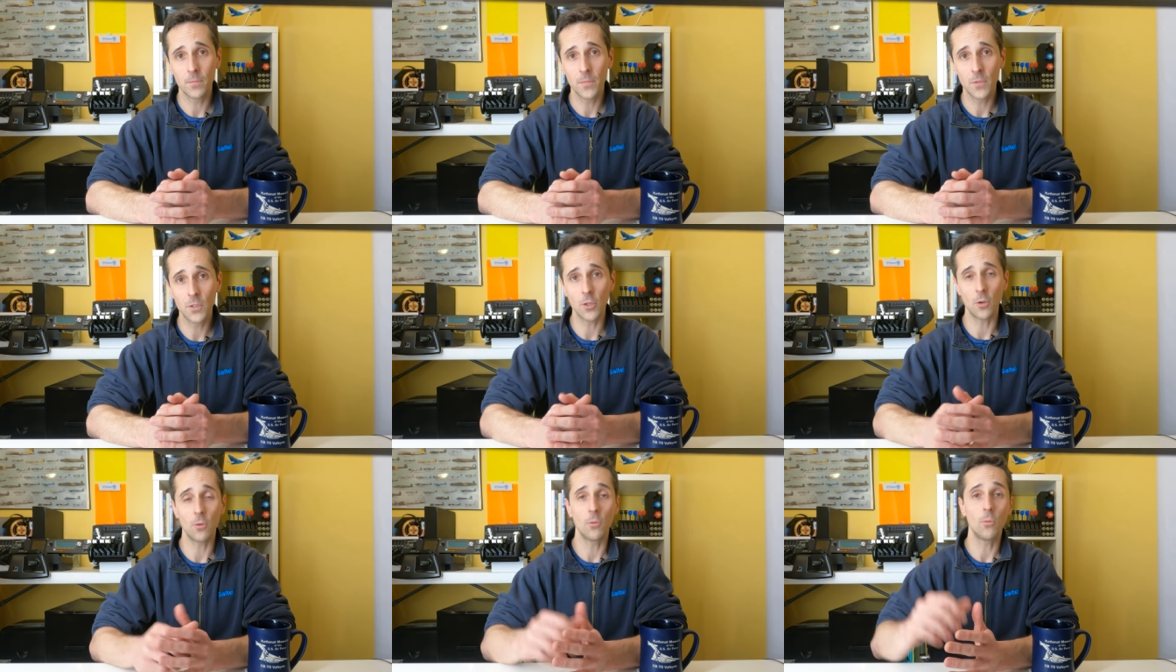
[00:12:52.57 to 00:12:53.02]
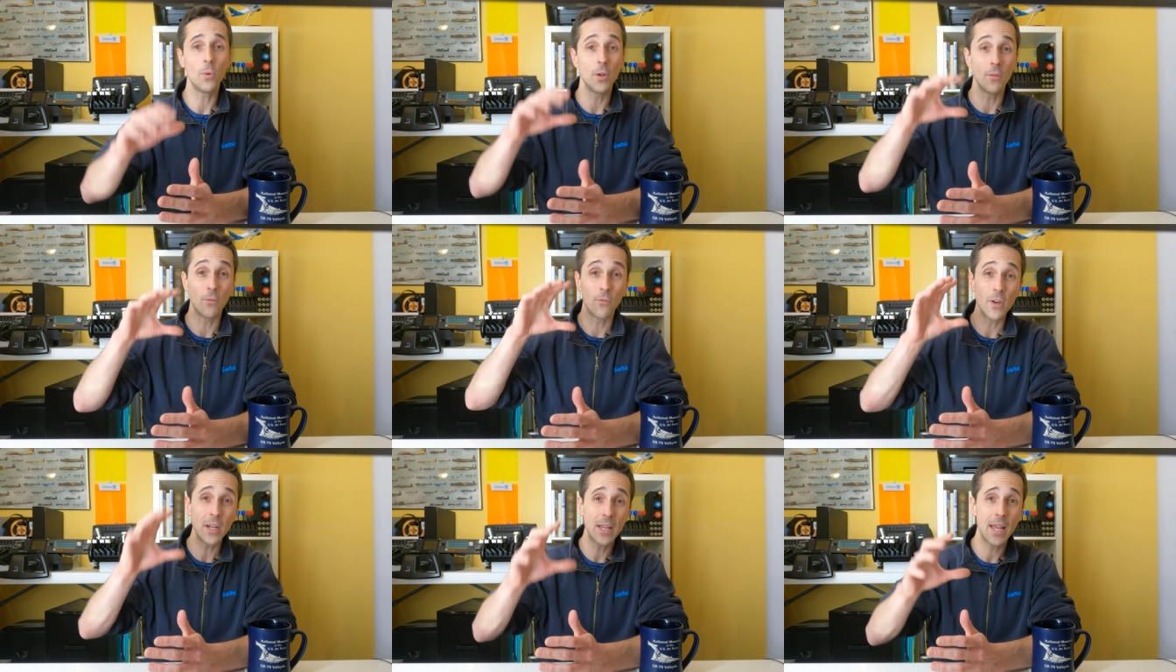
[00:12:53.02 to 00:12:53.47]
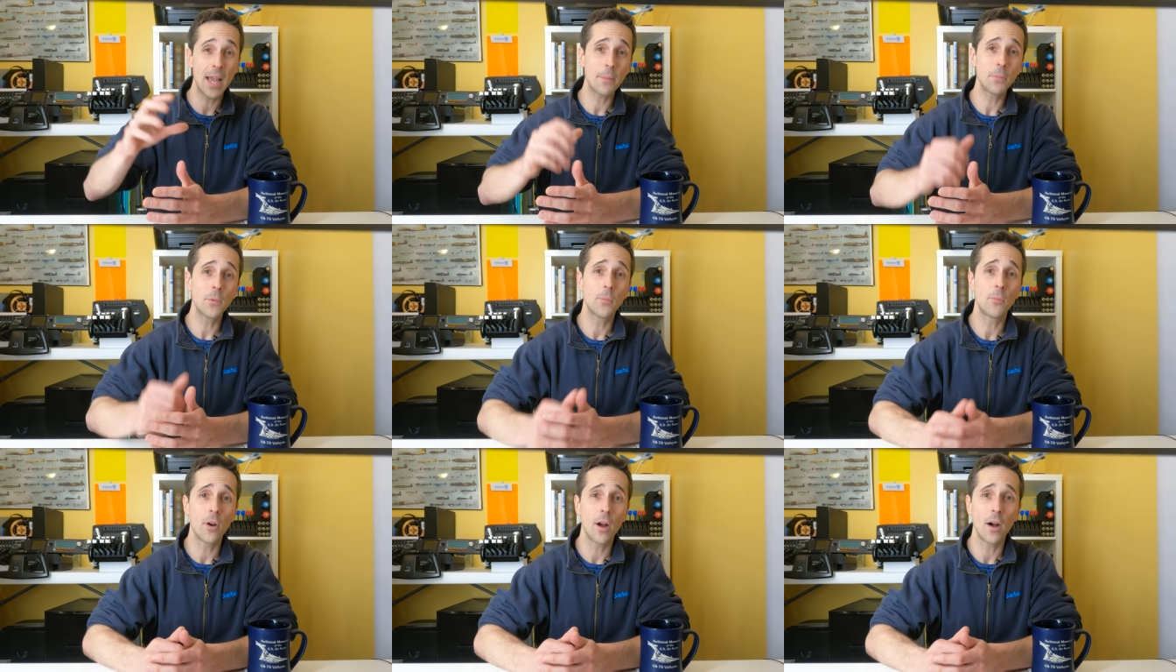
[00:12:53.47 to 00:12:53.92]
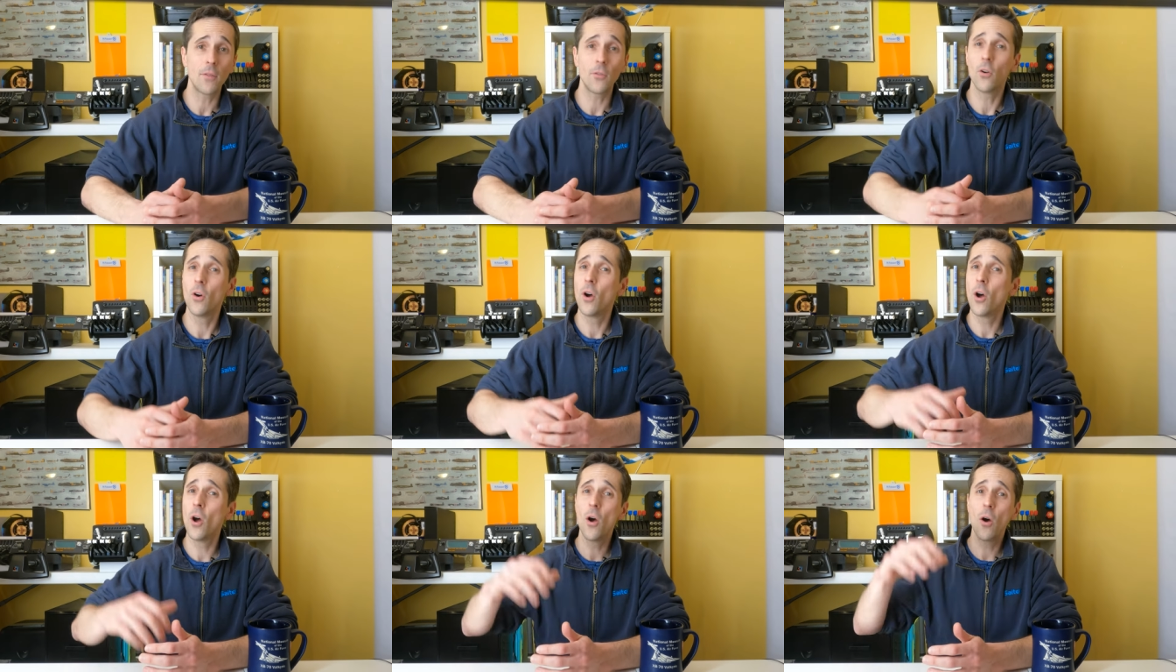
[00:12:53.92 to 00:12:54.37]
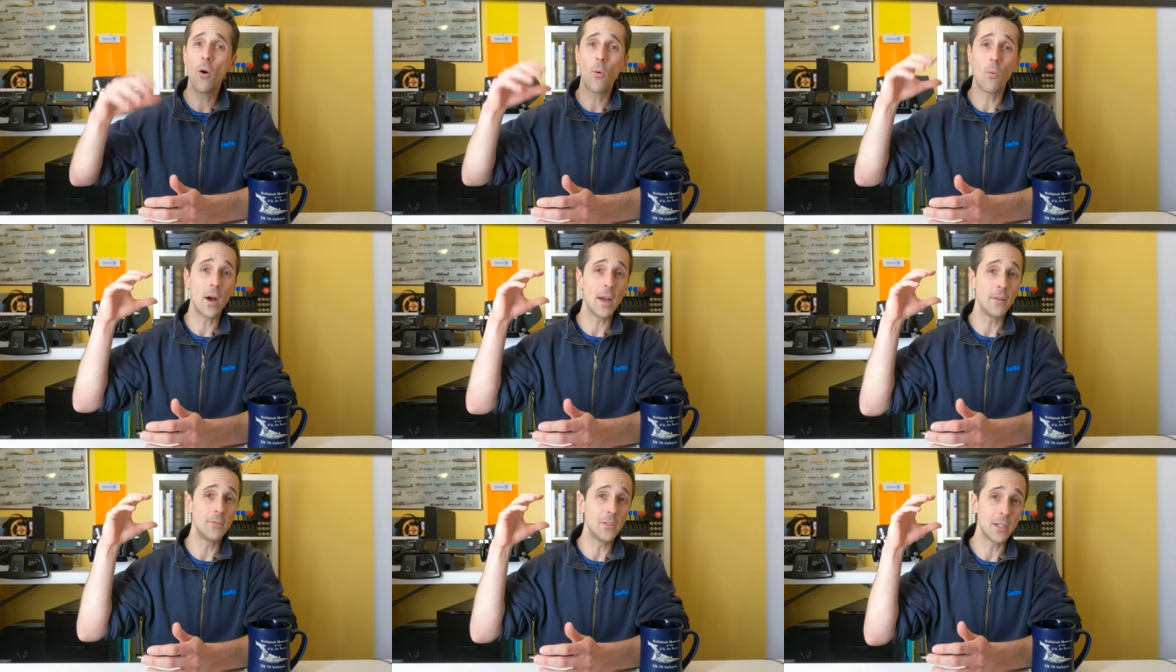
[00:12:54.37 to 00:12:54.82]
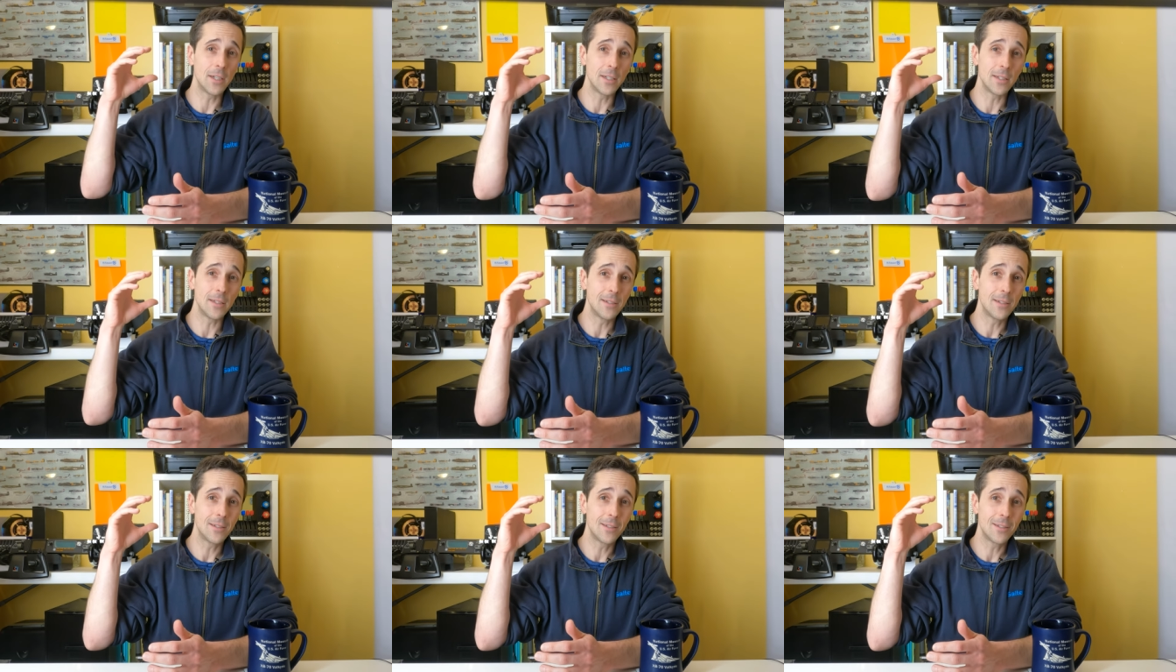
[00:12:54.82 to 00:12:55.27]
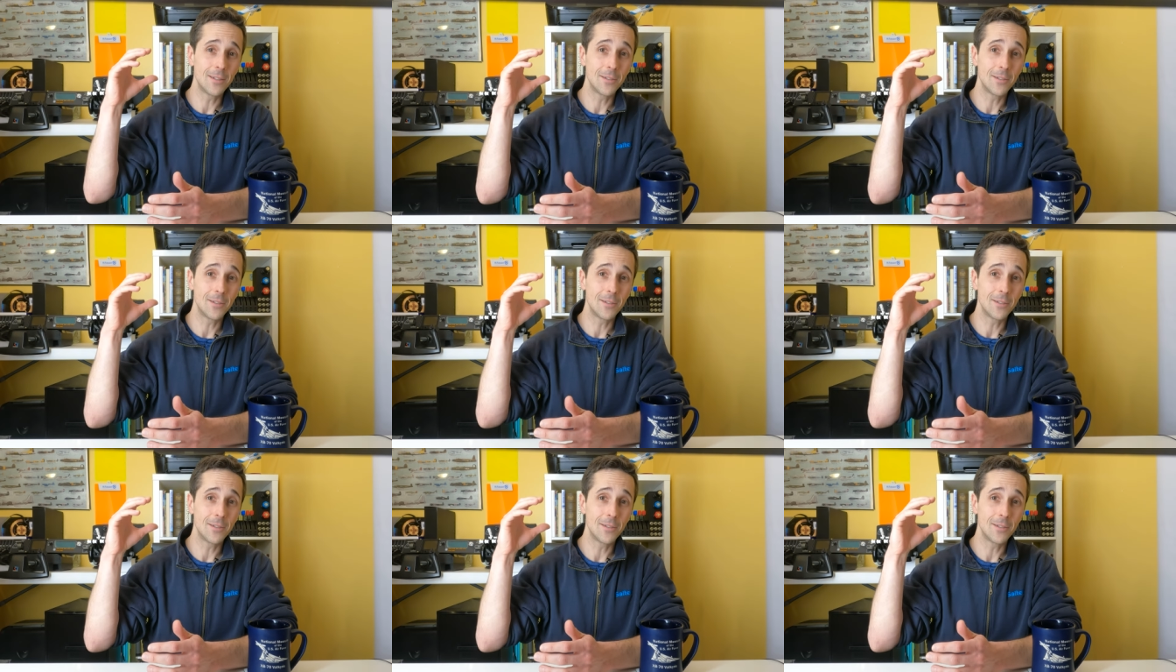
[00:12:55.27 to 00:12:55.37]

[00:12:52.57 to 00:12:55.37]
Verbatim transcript: So we've recapped the Bravo, why I've done